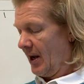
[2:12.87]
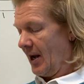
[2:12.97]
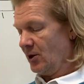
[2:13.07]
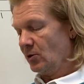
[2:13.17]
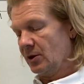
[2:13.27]

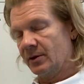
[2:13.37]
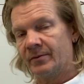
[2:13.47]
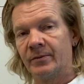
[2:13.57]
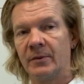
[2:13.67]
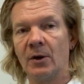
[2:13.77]
And you
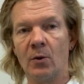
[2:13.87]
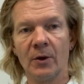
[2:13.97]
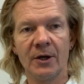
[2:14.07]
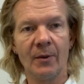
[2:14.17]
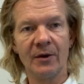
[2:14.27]
can,
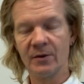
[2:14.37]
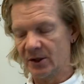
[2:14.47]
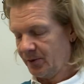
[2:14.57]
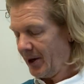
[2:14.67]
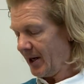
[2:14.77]
work your way through
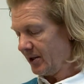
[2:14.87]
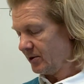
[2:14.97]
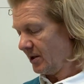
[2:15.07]
this page.